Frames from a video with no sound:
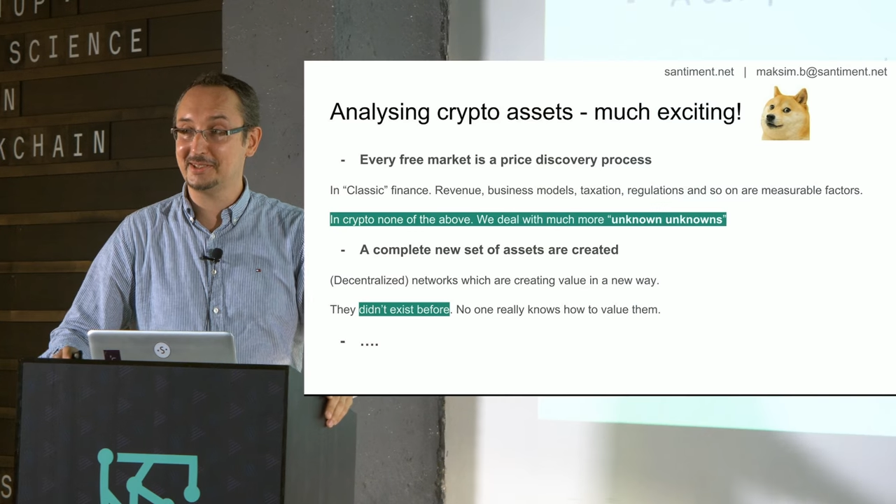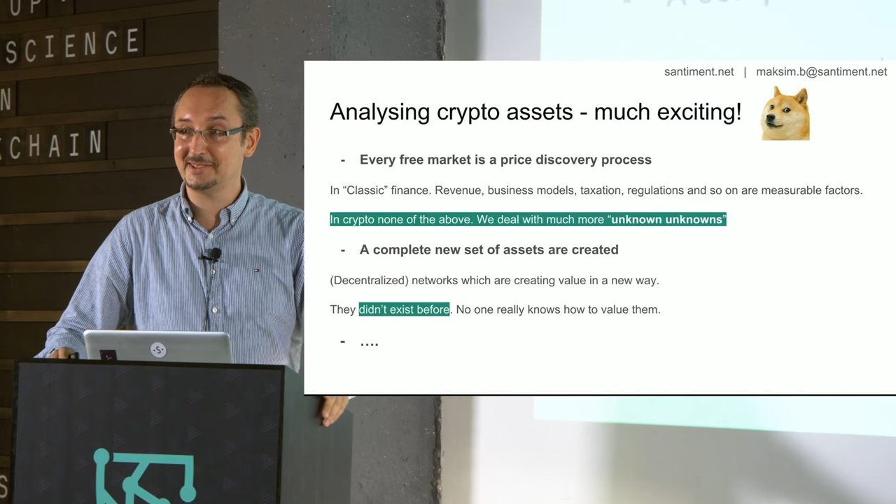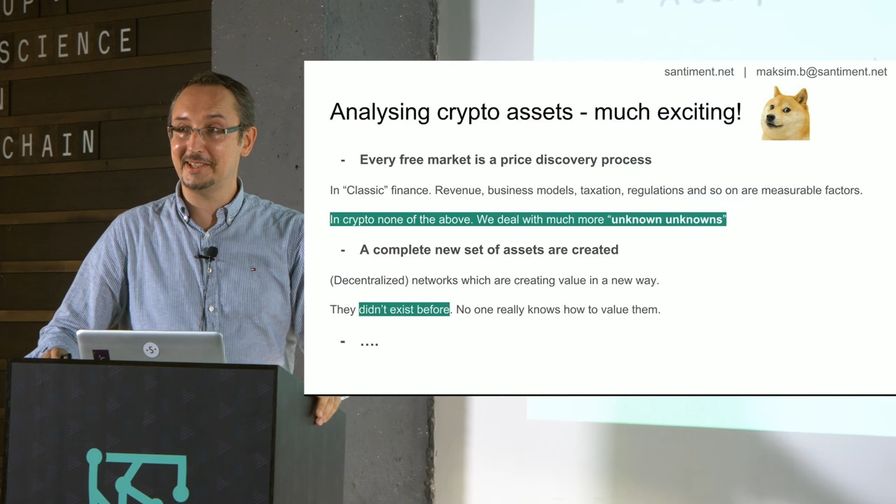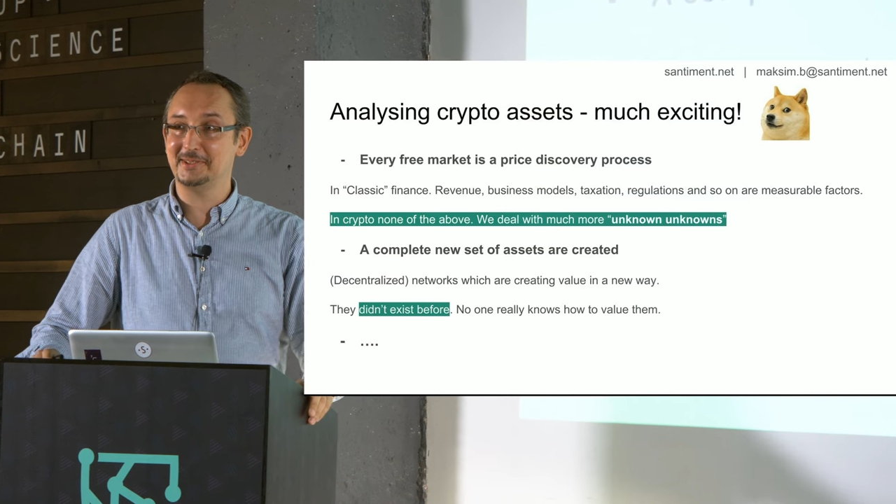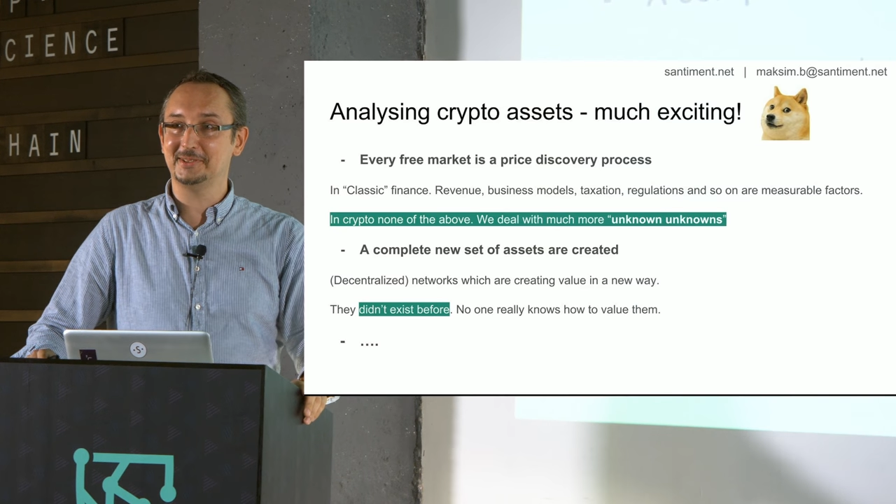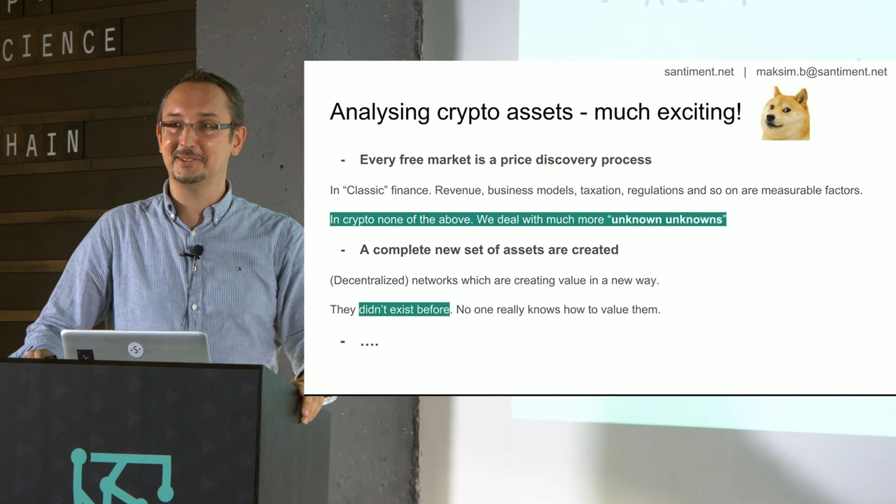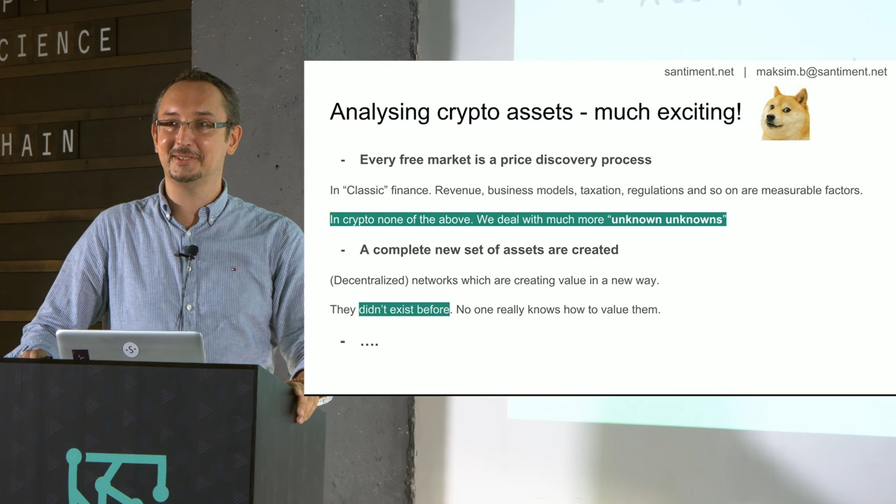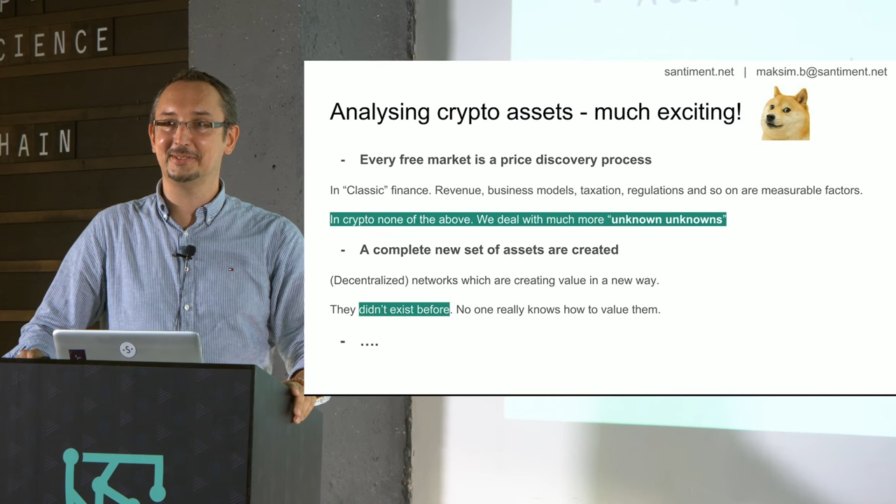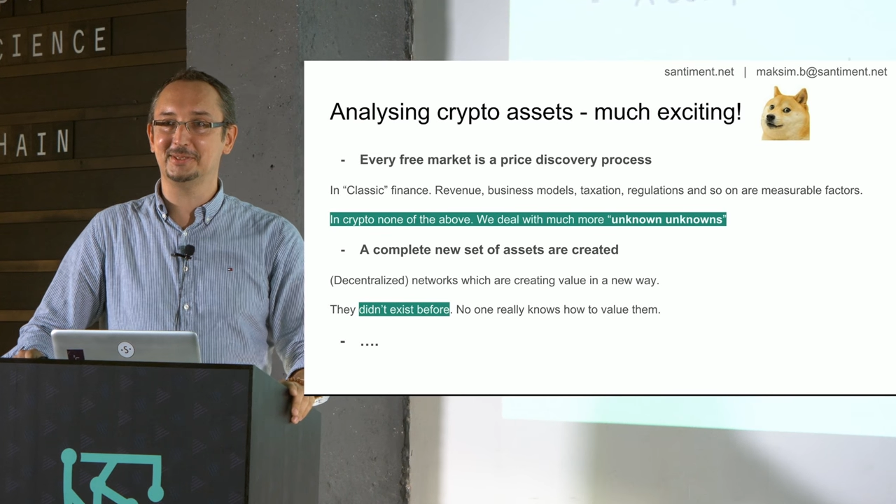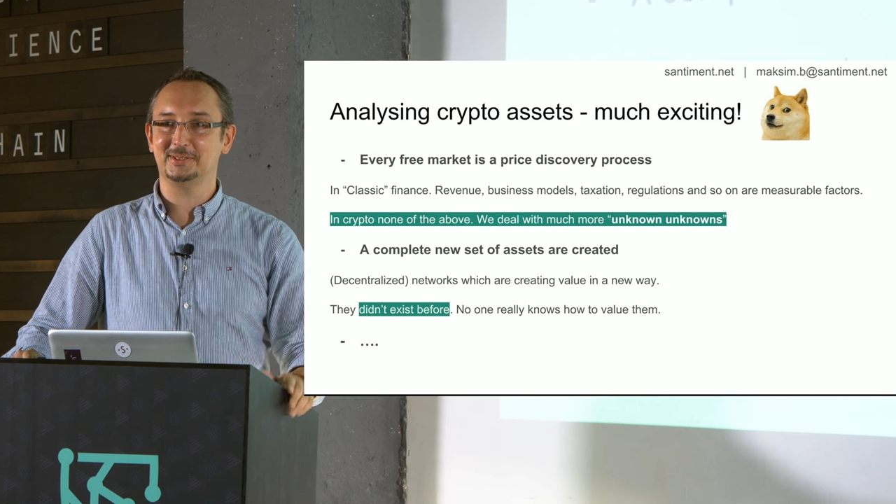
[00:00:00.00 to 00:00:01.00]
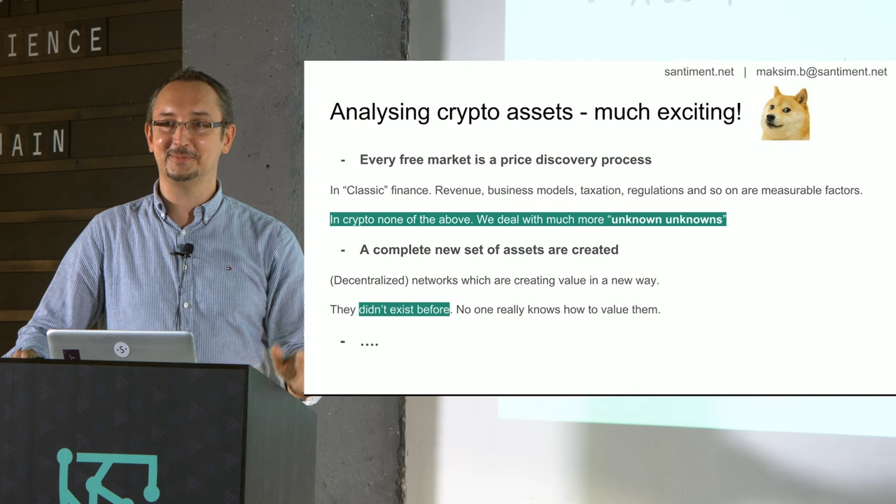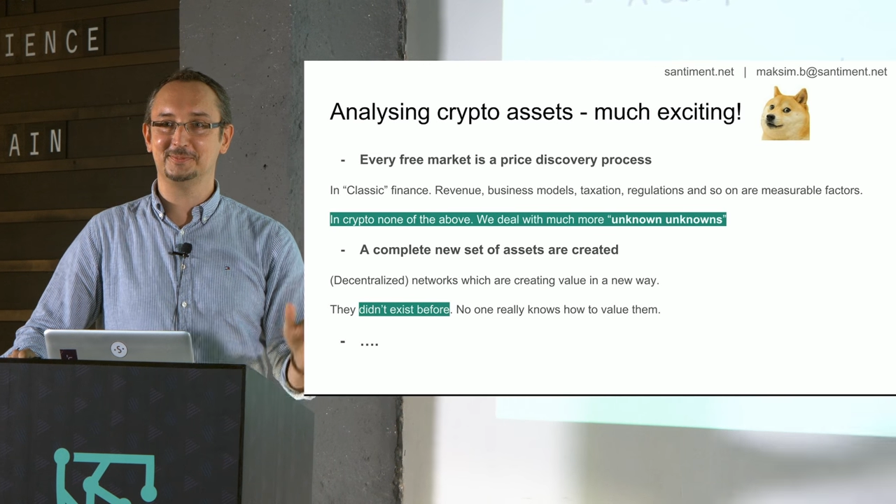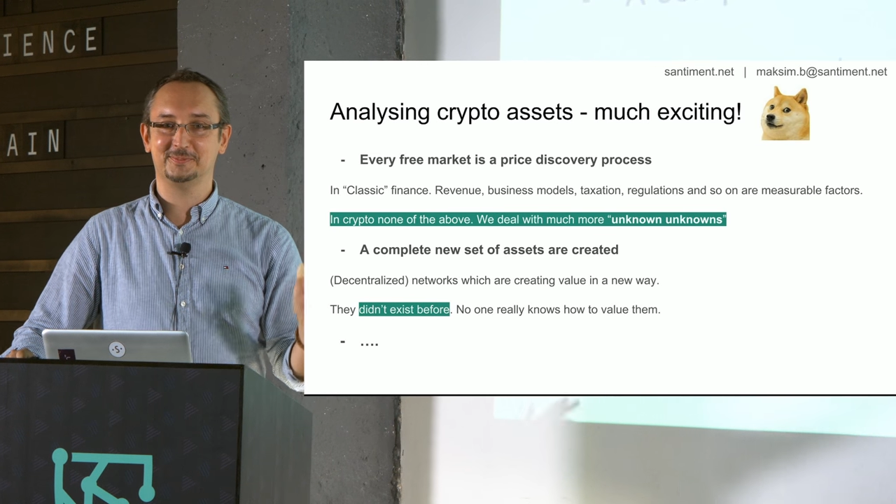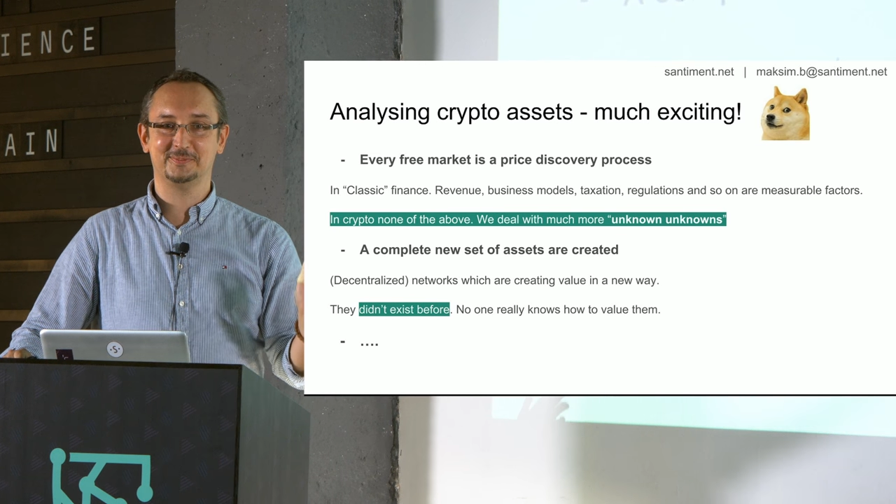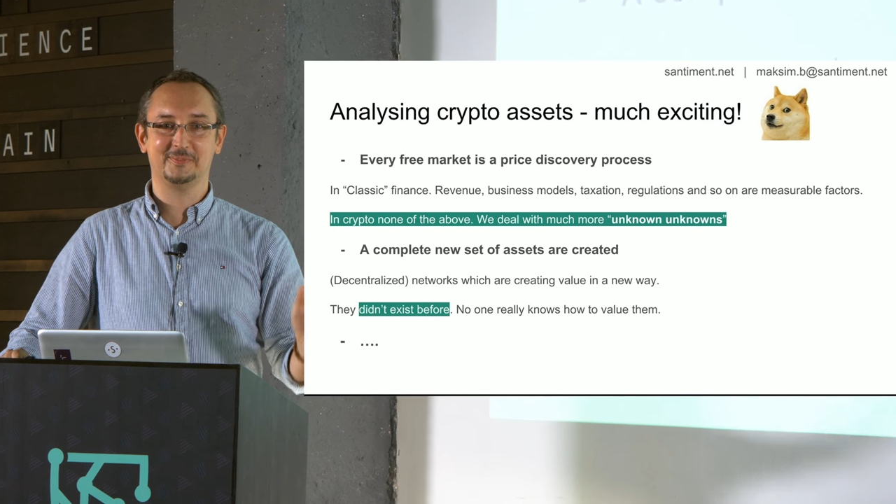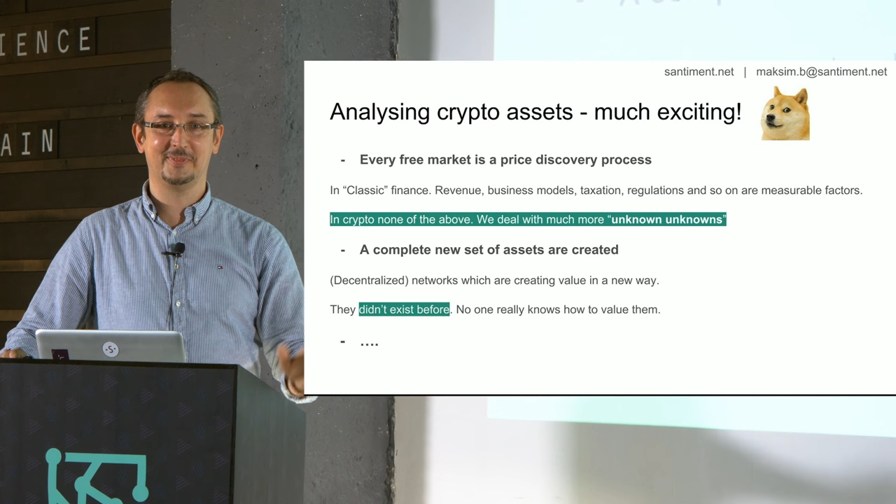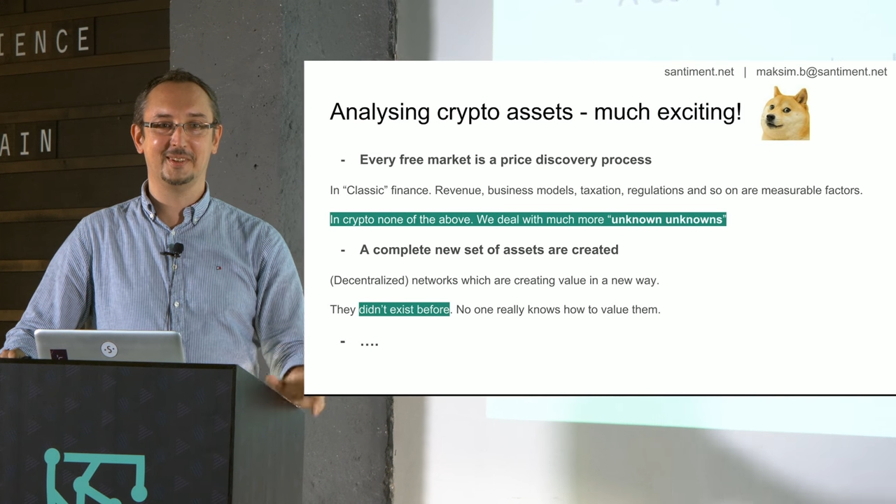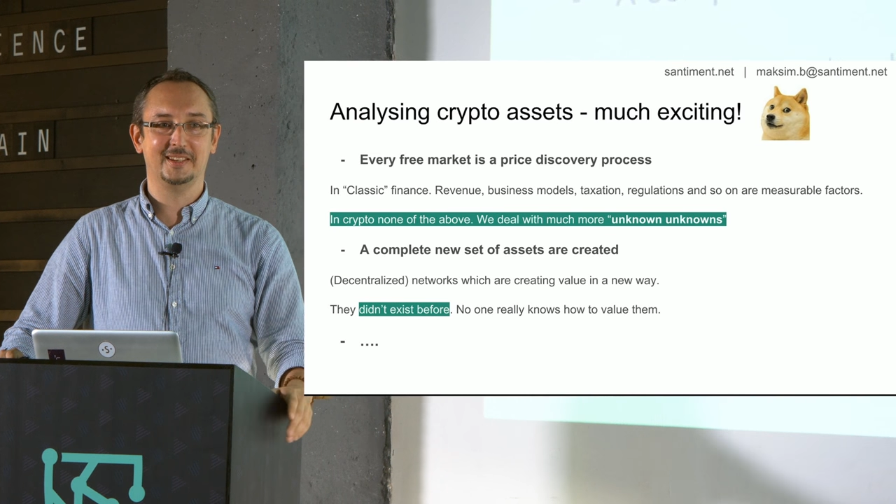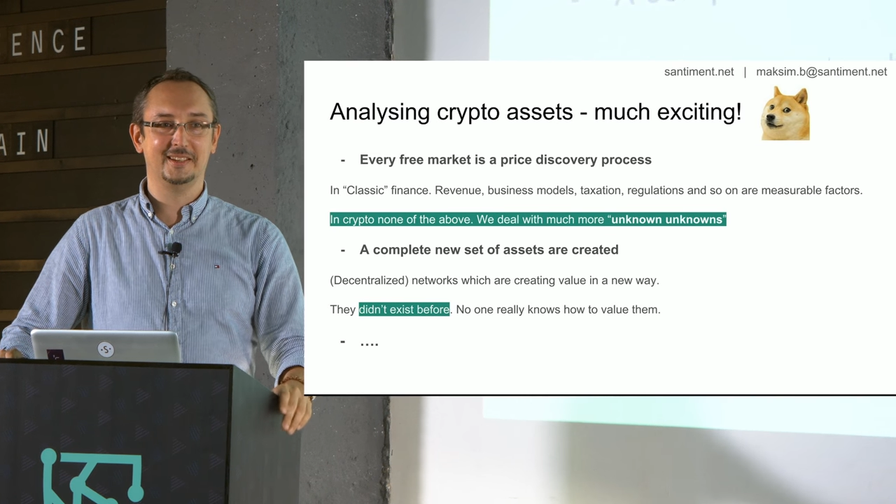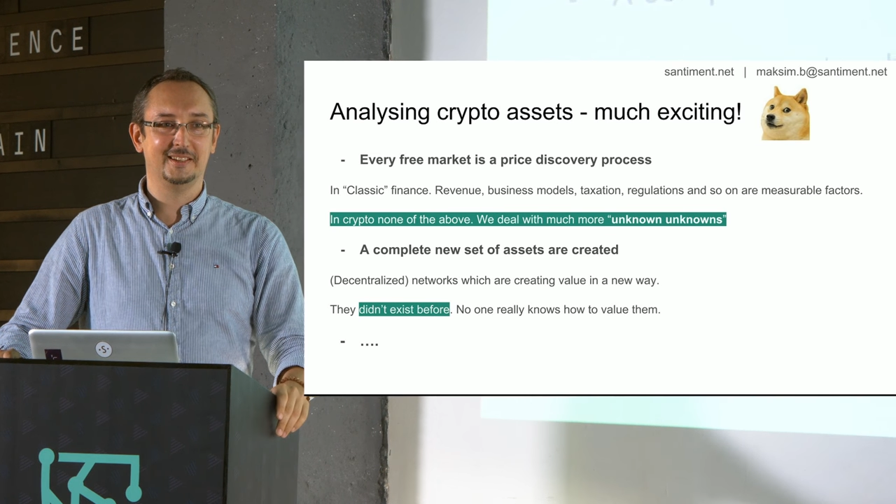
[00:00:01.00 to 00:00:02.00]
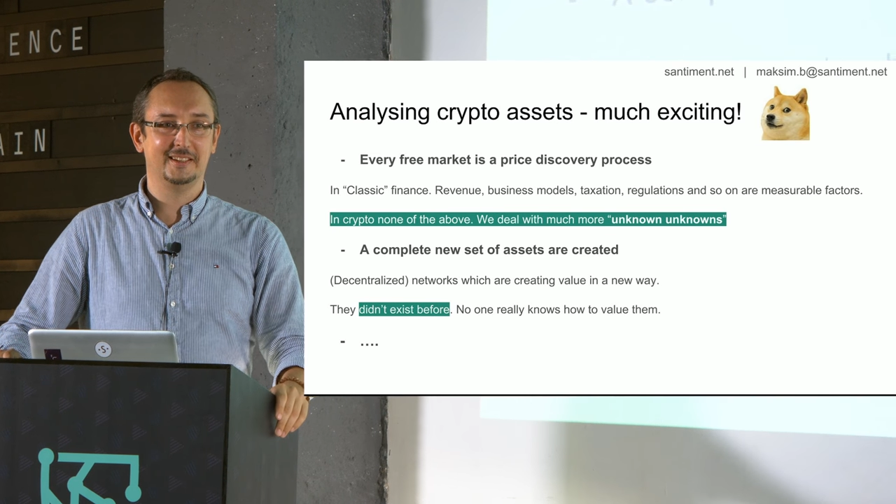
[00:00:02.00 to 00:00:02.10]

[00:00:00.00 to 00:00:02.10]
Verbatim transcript: and unusual, but never boring.